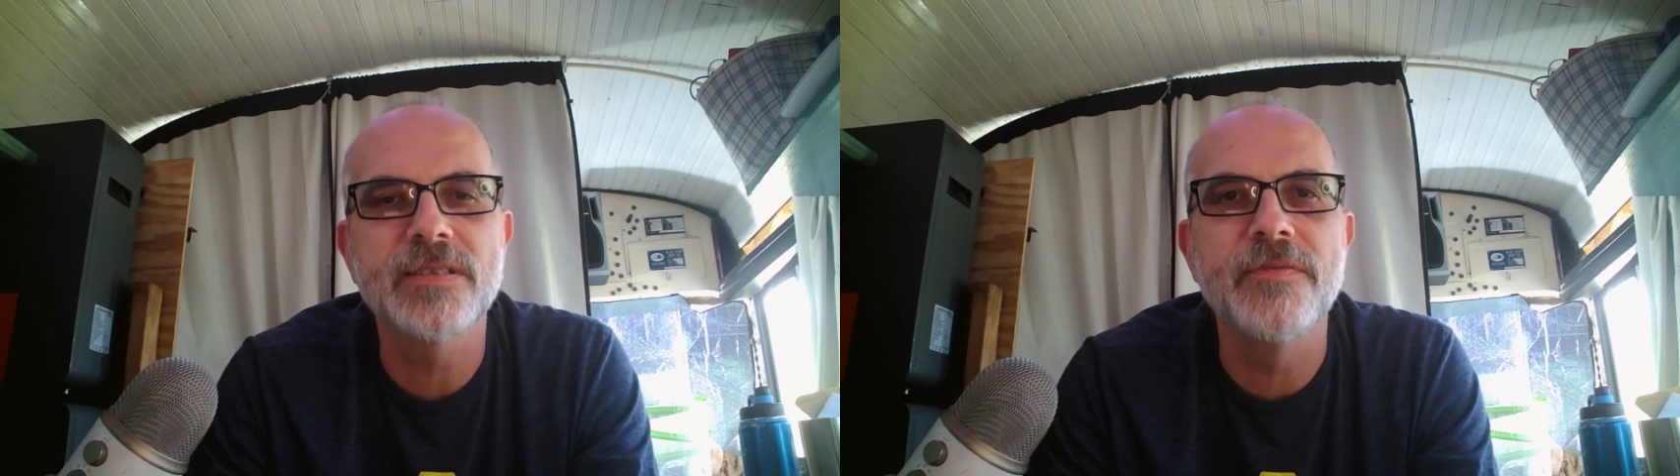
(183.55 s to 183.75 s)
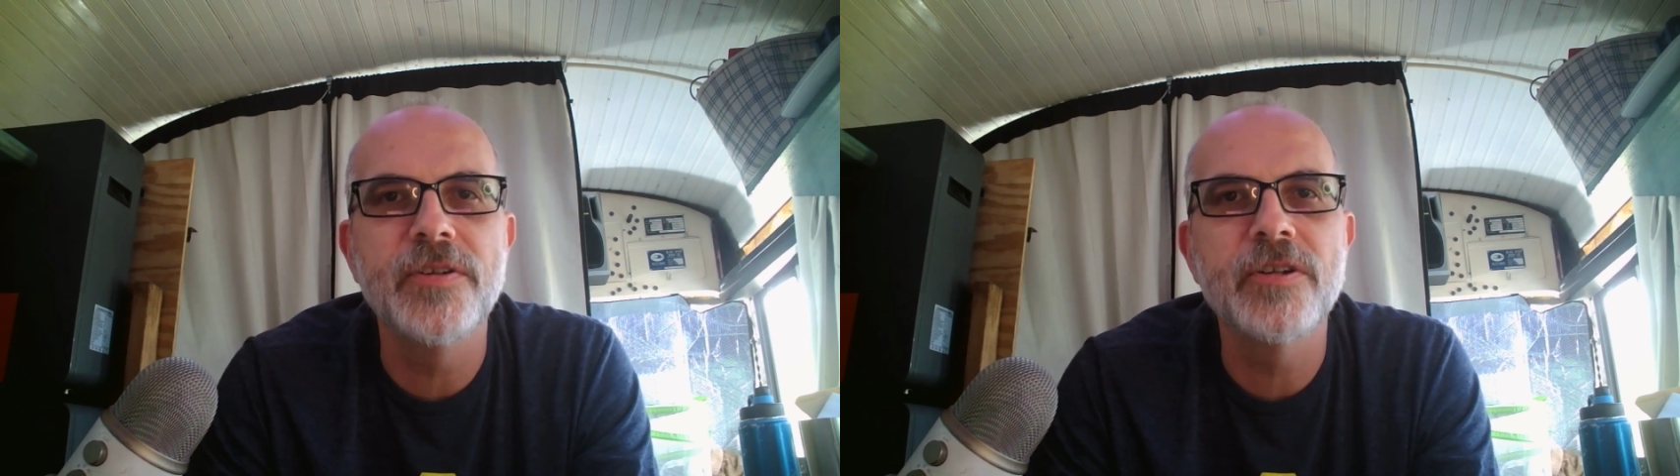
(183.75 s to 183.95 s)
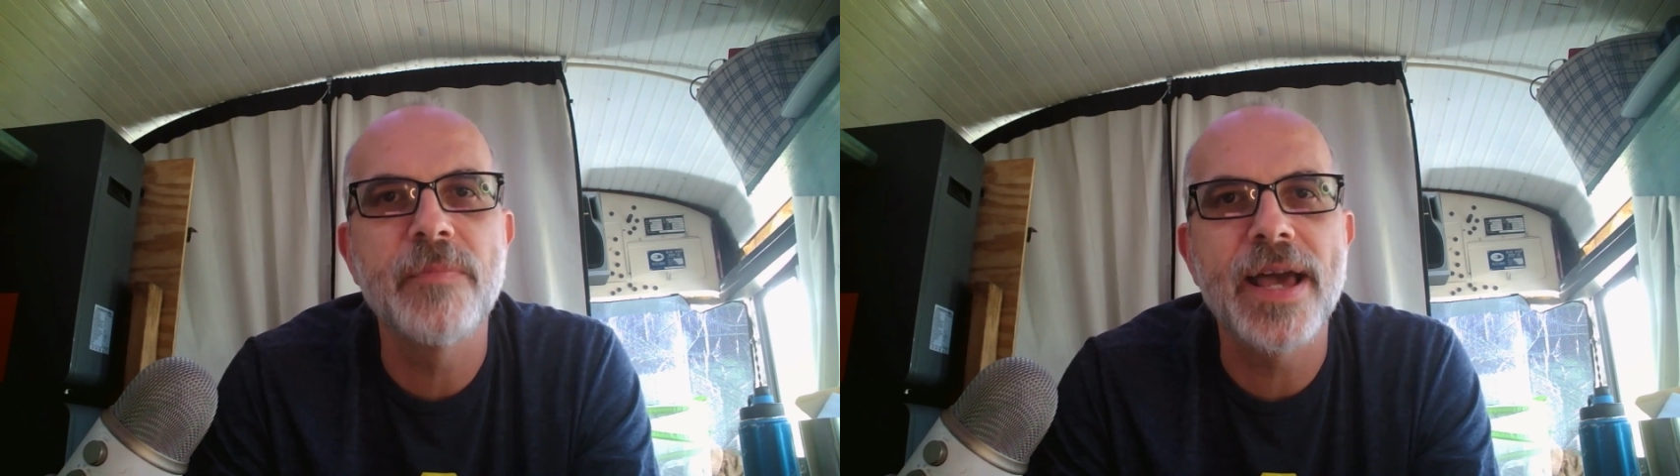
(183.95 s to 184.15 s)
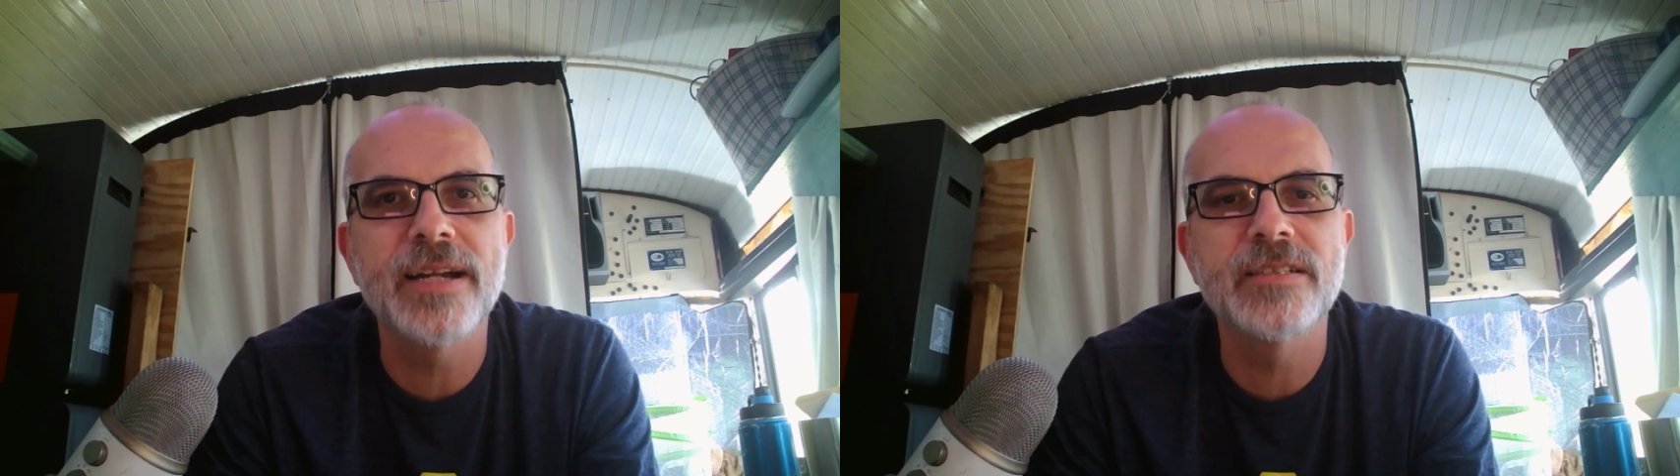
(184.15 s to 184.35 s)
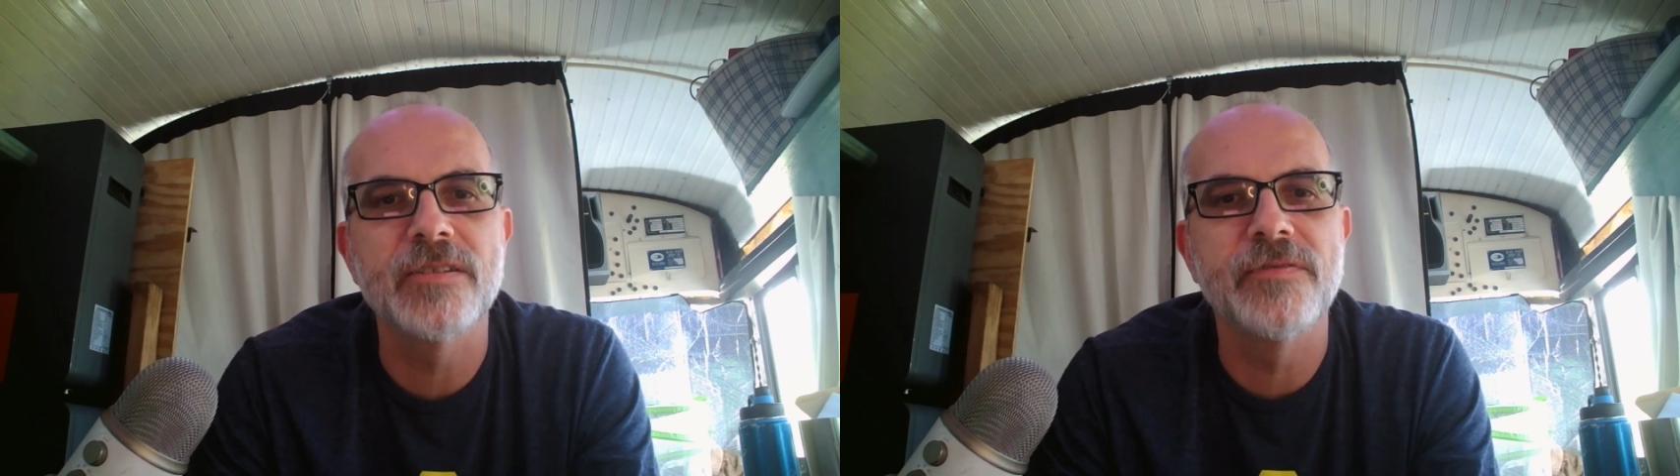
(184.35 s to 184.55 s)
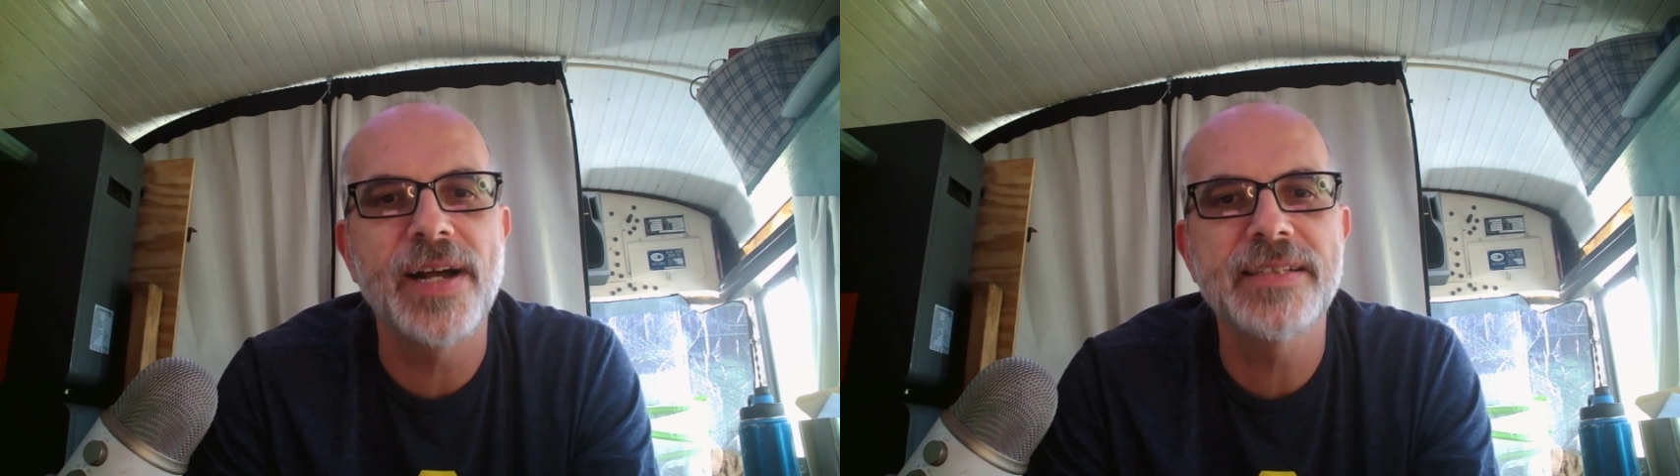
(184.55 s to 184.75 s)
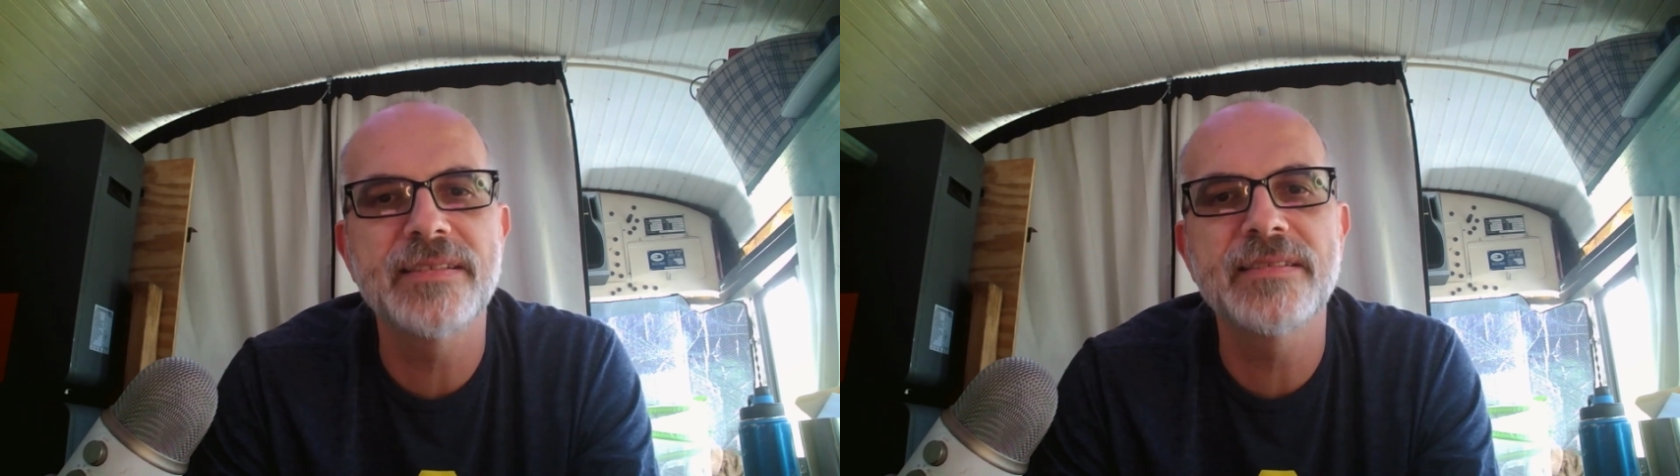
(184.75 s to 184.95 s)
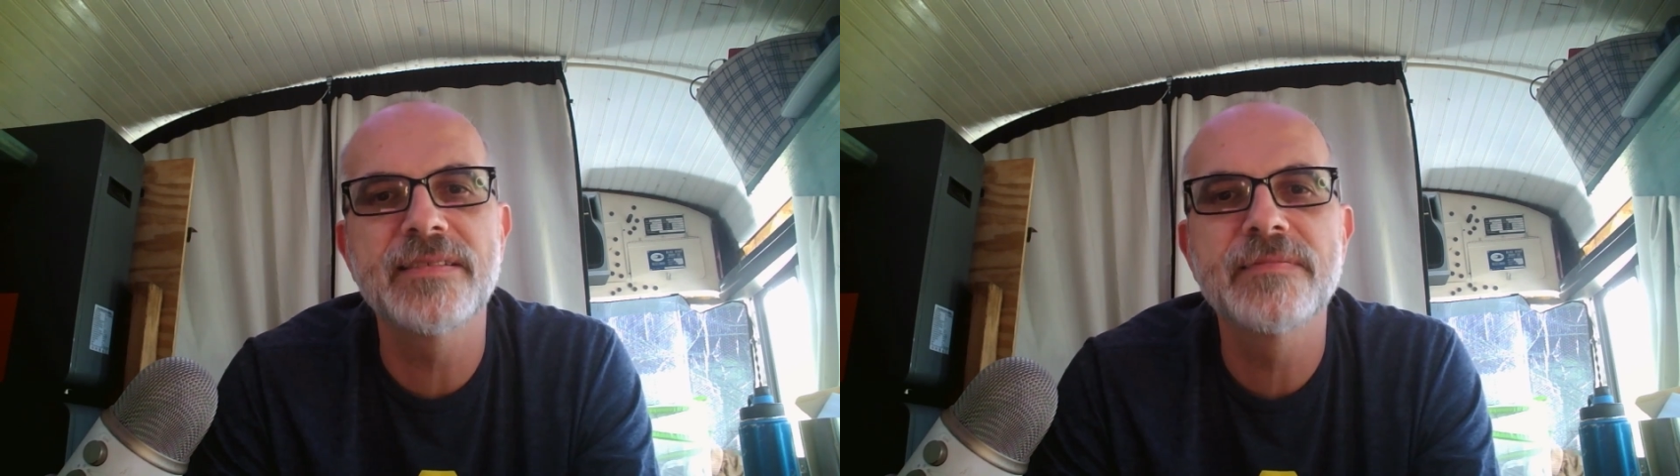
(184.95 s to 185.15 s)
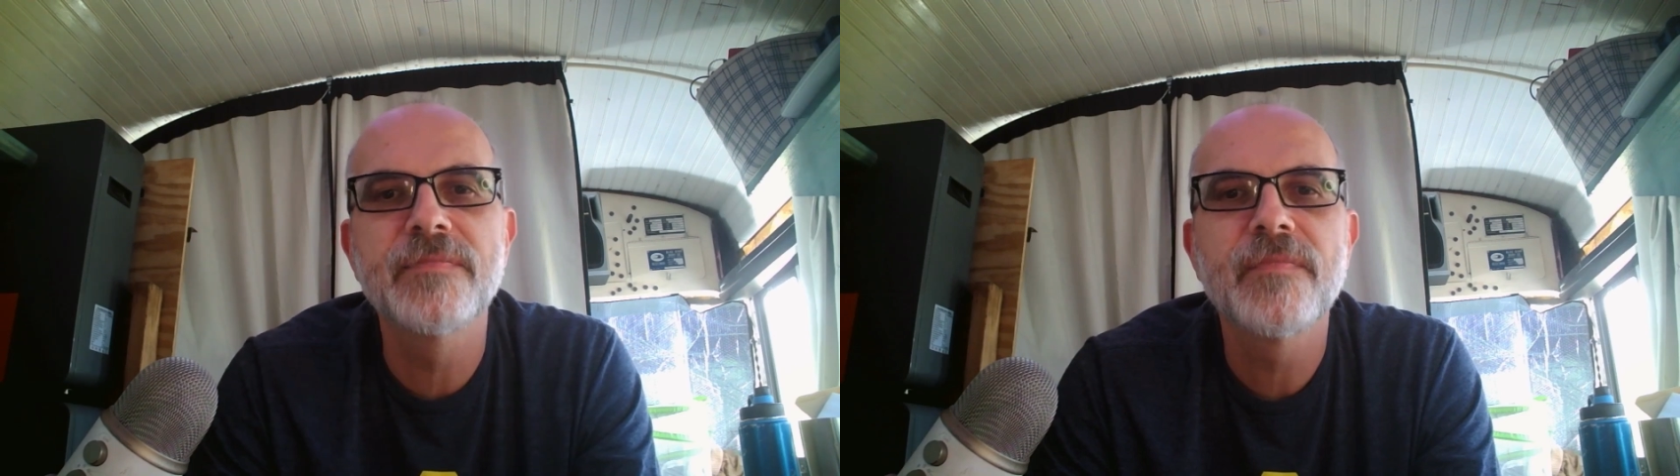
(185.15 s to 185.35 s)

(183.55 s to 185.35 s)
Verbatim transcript: to view and manage your devices,